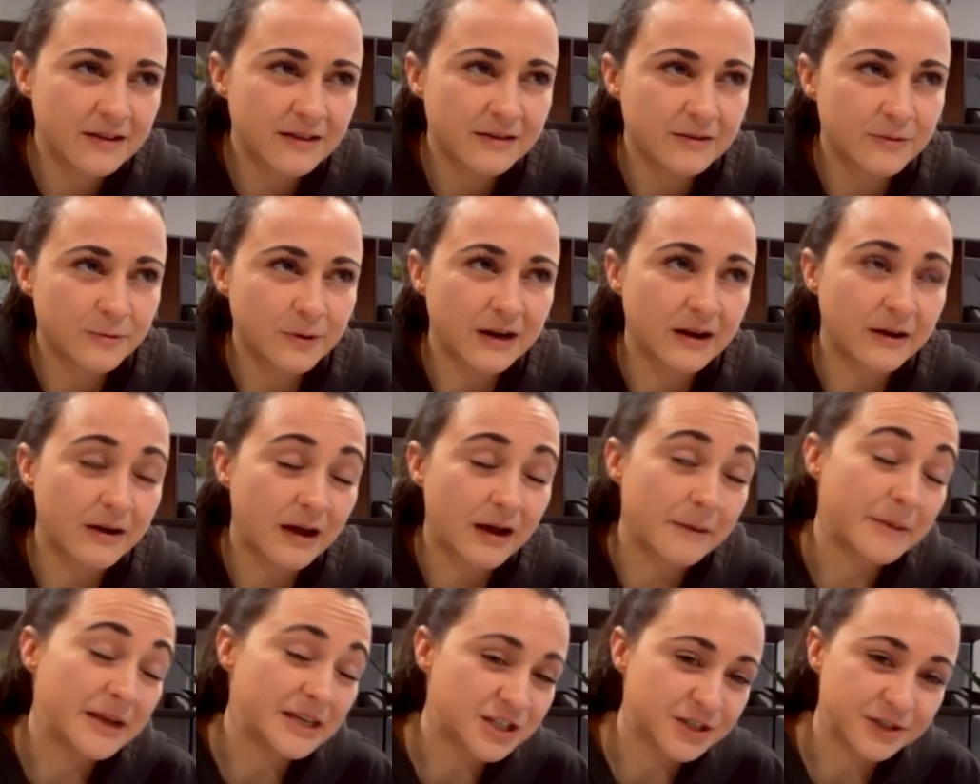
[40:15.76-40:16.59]
when
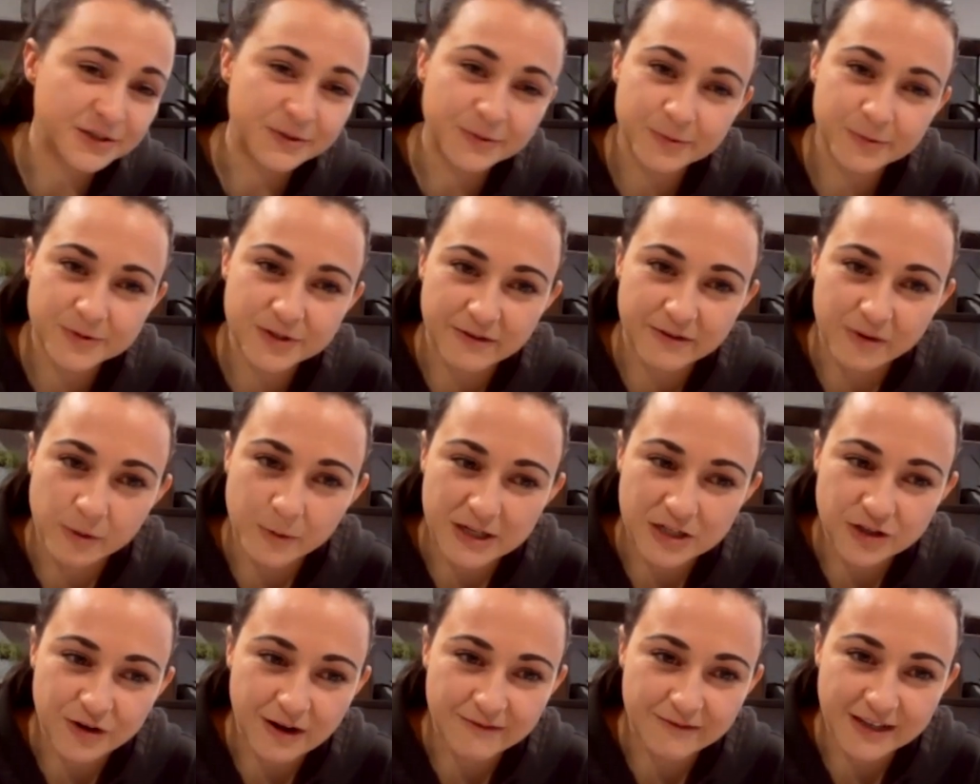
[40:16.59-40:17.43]
I mentioned sort of I
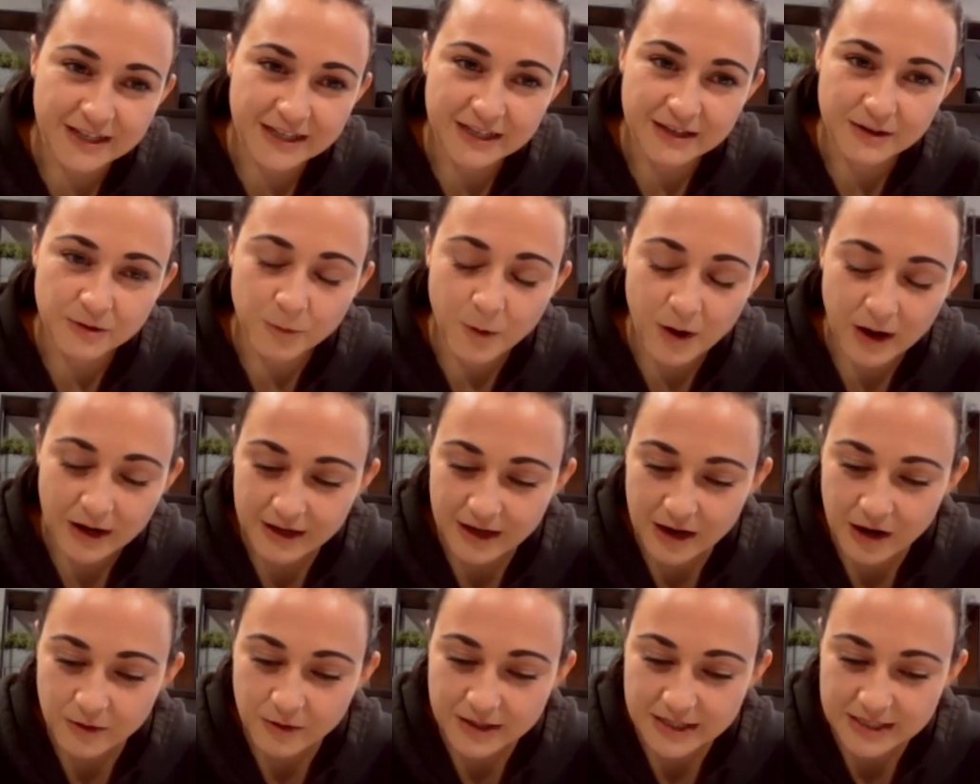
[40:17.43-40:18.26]
went traveling a little while
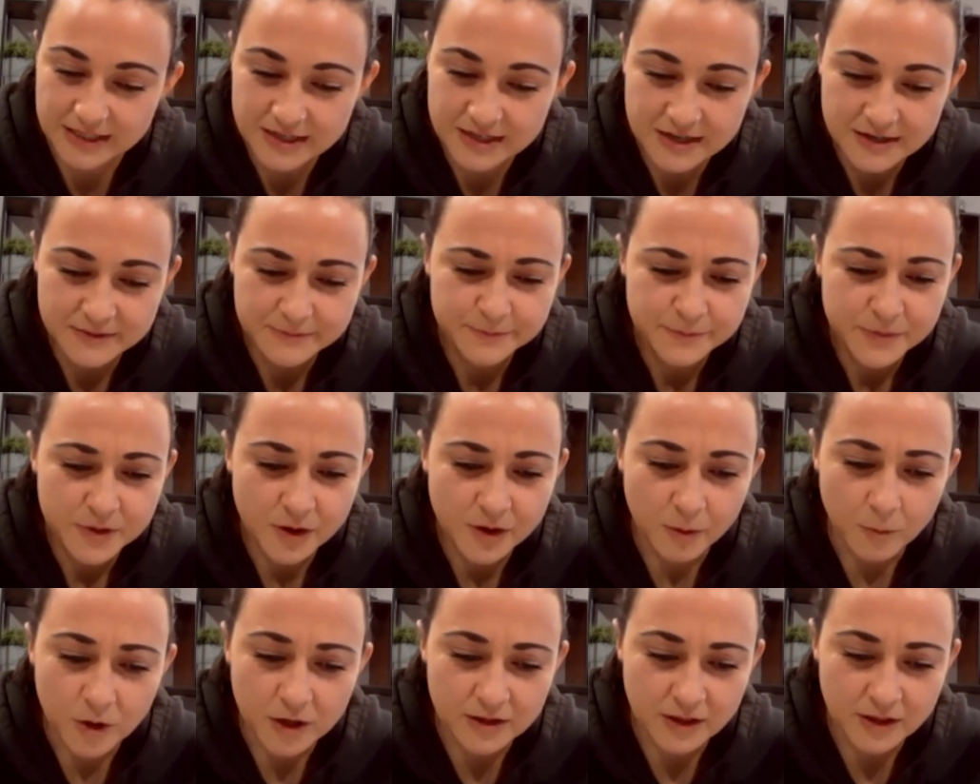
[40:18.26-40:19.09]
ago, and
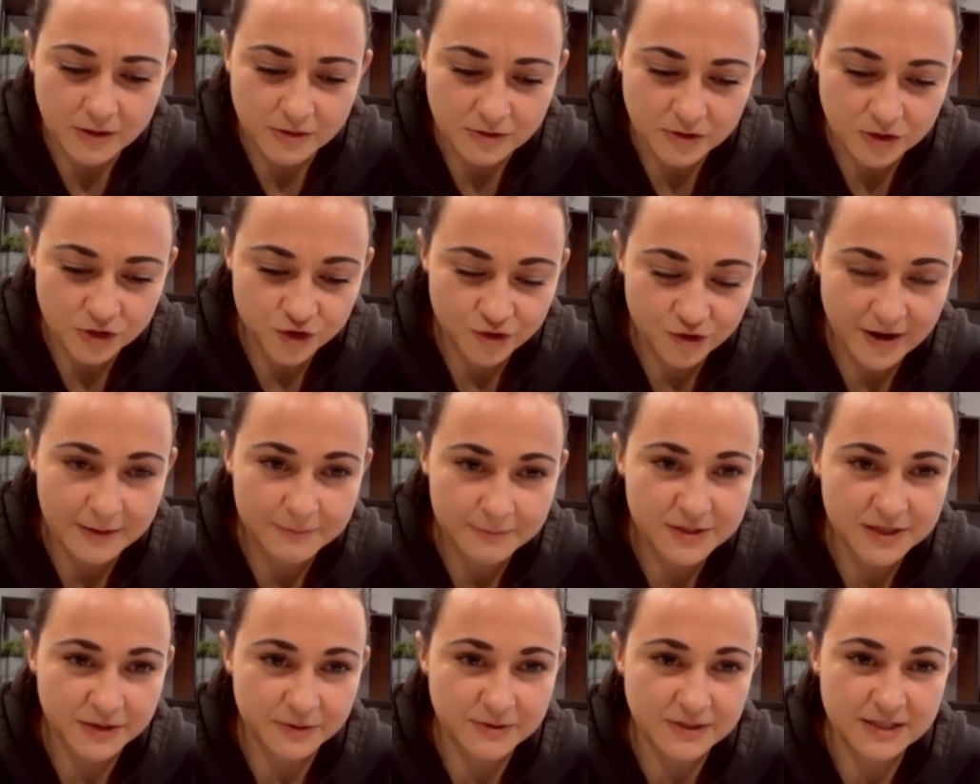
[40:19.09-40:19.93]
on one of those
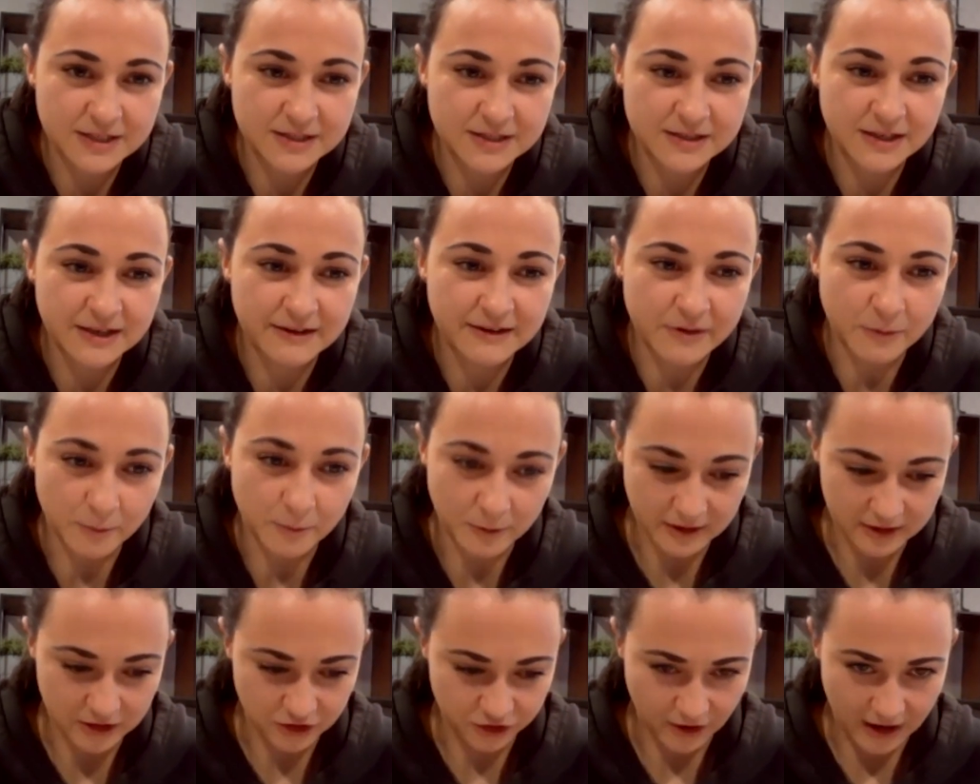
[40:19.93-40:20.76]
trips I was living
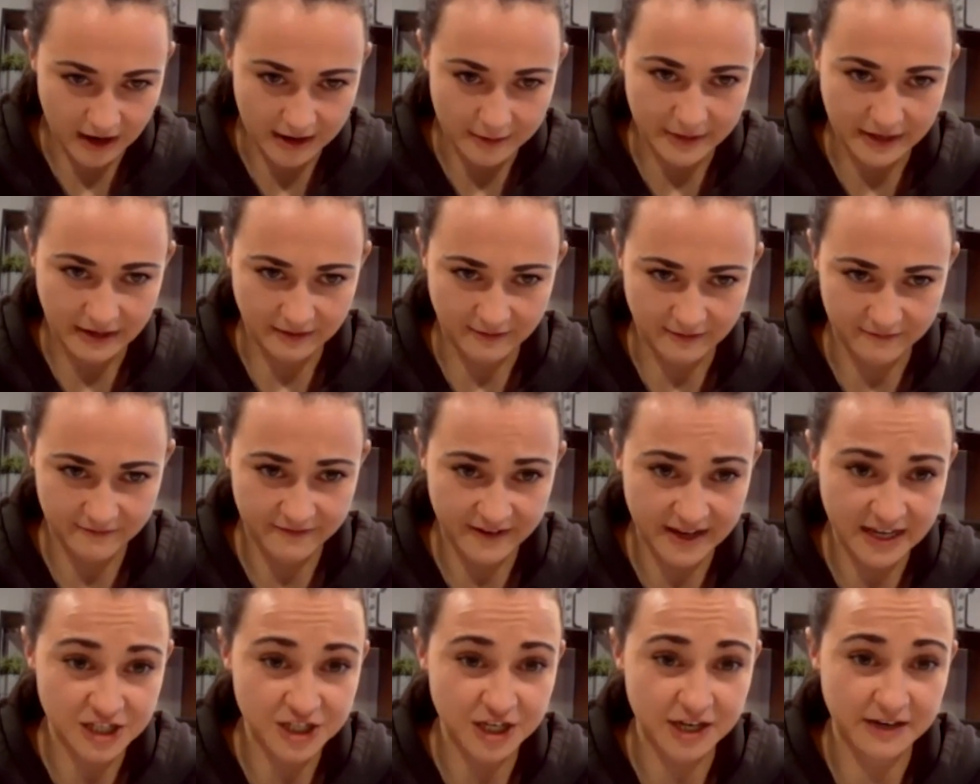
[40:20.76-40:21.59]
with a tribe in
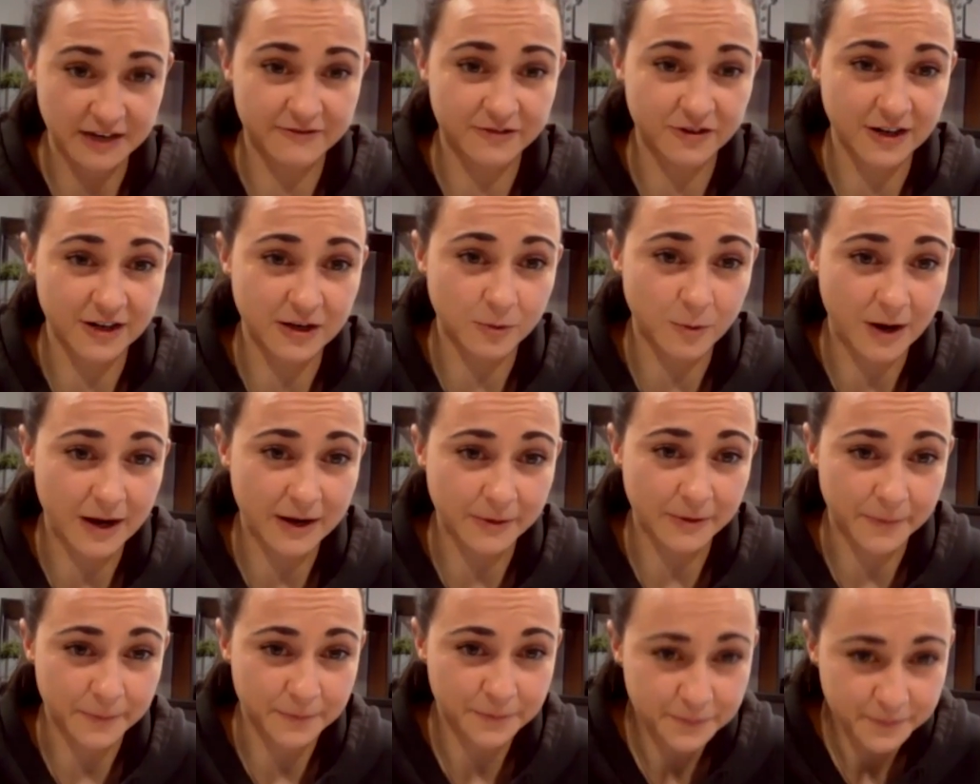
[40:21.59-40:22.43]
Fiji for a little
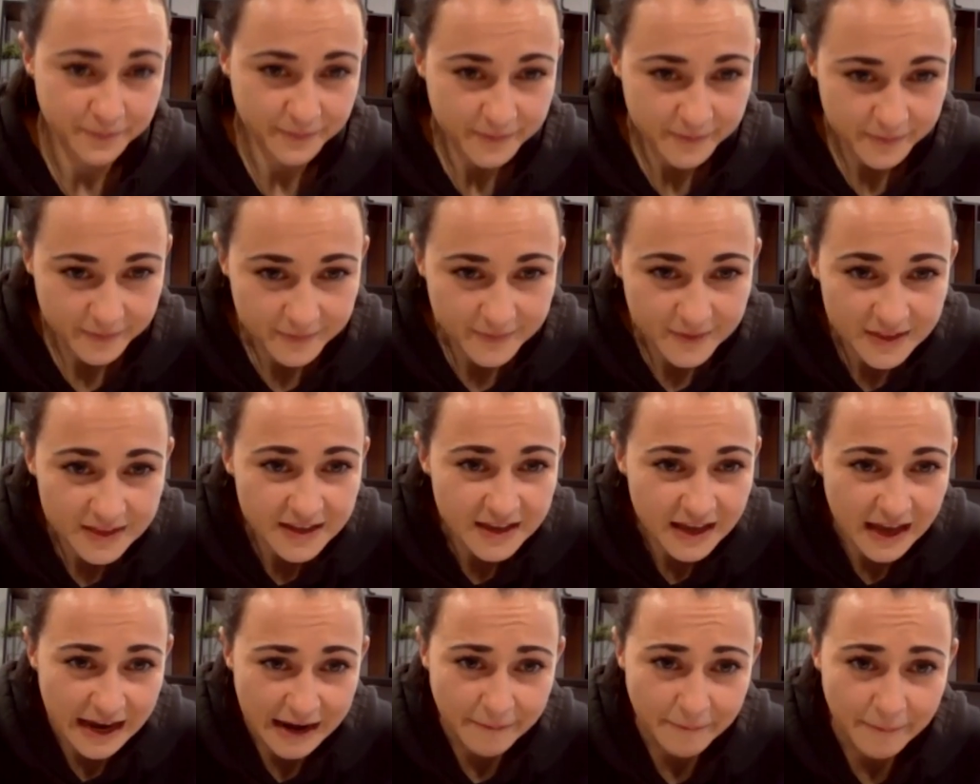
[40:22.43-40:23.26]
while,
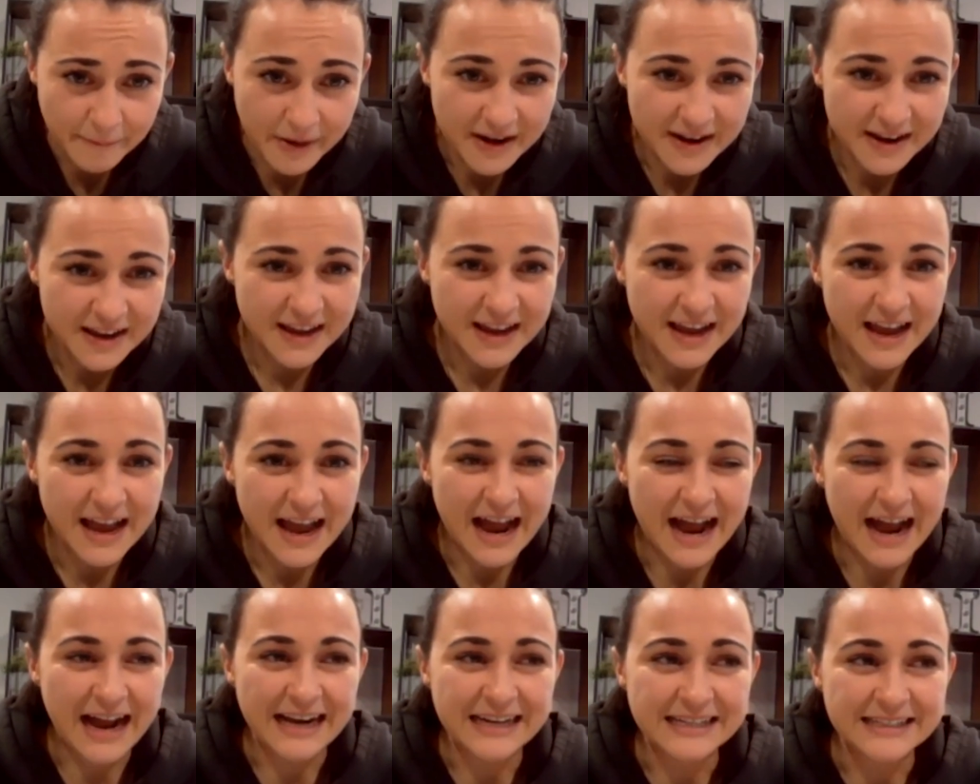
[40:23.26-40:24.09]

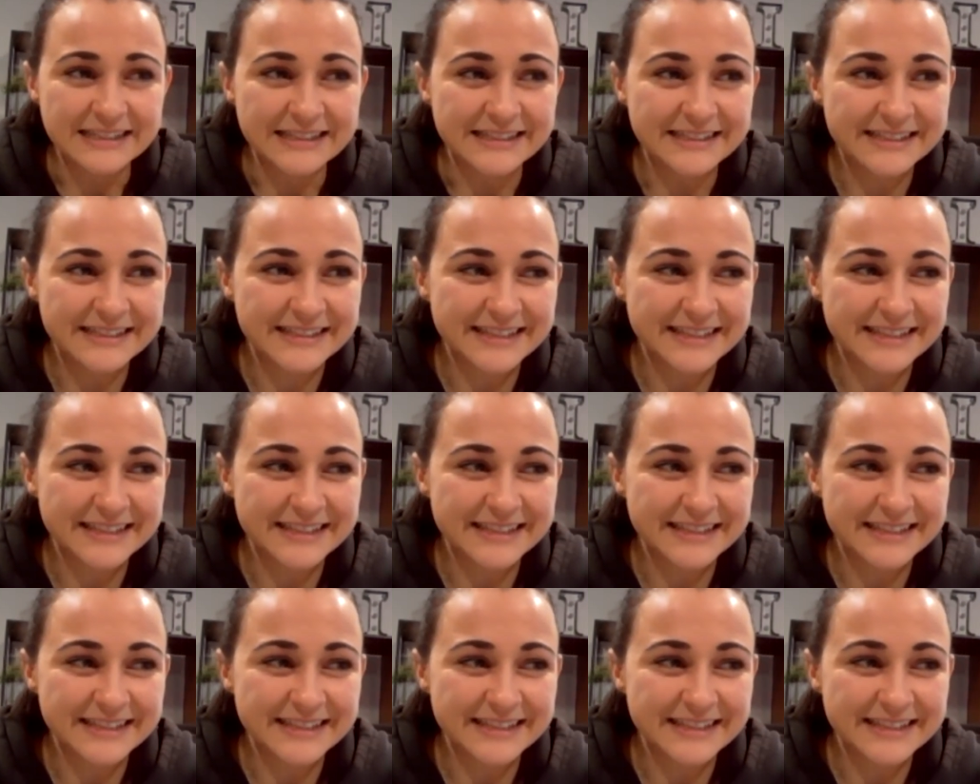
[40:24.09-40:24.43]
and